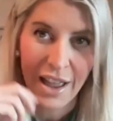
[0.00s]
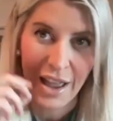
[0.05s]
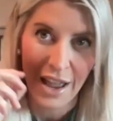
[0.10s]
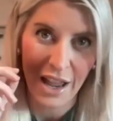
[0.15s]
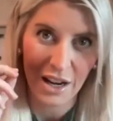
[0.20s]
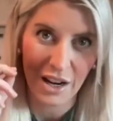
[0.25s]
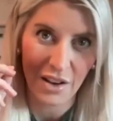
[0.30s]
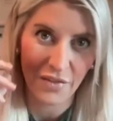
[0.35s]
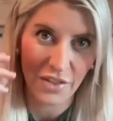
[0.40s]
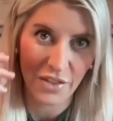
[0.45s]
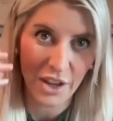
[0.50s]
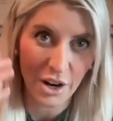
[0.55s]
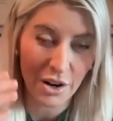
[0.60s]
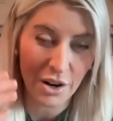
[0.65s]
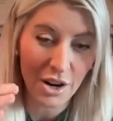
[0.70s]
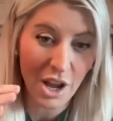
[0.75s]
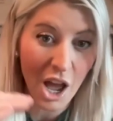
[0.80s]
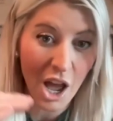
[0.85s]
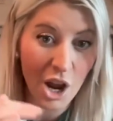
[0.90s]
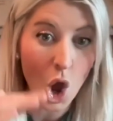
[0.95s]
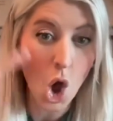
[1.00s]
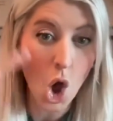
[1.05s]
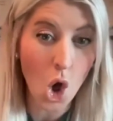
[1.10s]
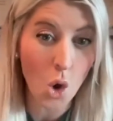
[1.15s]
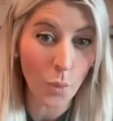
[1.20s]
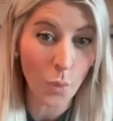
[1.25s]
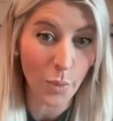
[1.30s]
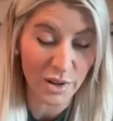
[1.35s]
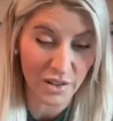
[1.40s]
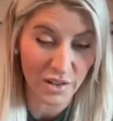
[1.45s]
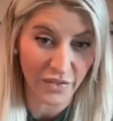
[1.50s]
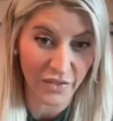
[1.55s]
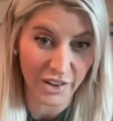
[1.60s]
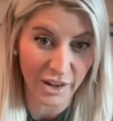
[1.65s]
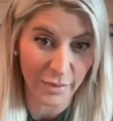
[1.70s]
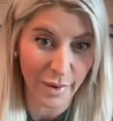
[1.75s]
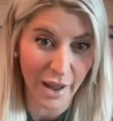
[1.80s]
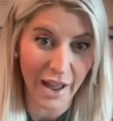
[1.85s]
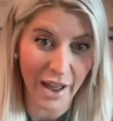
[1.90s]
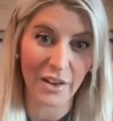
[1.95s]
And if they're not open to
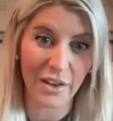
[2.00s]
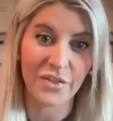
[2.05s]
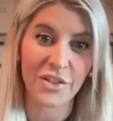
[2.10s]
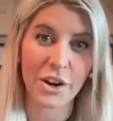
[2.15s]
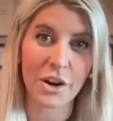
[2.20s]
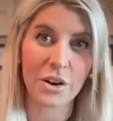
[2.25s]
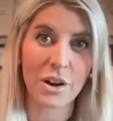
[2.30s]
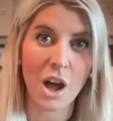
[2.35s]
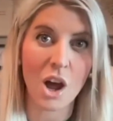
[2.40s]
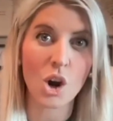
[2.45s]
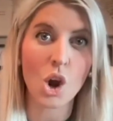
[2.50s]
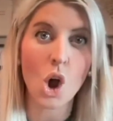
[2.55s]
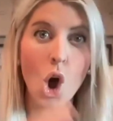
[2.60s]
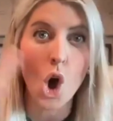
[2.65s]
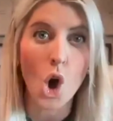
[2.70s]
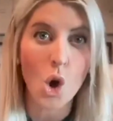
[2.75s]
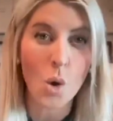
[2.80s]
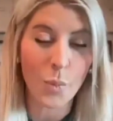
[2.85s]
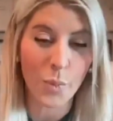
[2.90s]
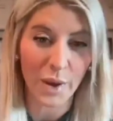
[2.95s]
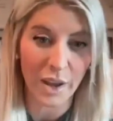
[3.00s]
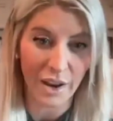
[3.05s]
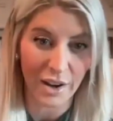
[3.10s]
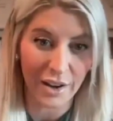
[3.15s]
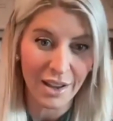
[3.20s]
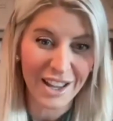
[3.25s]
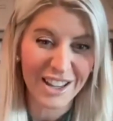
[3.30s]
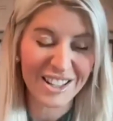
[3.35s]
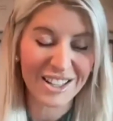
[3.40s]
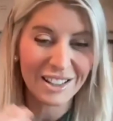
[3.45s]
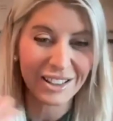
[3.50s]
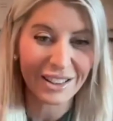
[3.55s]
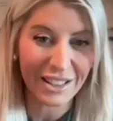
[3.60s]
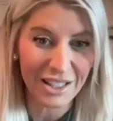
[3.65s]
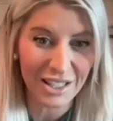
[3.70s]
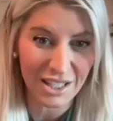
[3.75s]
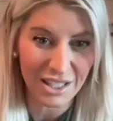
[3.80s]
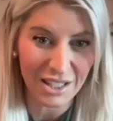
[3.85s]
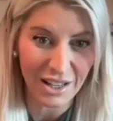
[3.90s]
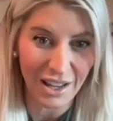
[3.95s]
feedback, if they're not open to
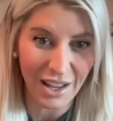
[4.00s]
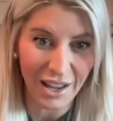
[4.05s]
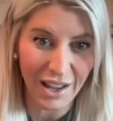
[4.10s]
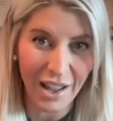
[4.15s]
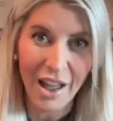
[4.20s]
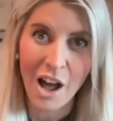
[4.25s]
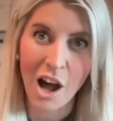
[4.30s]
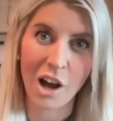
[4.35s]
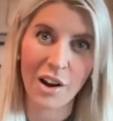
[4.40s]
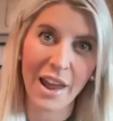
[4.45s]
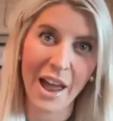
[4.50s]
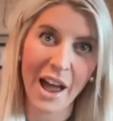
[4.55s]
listening on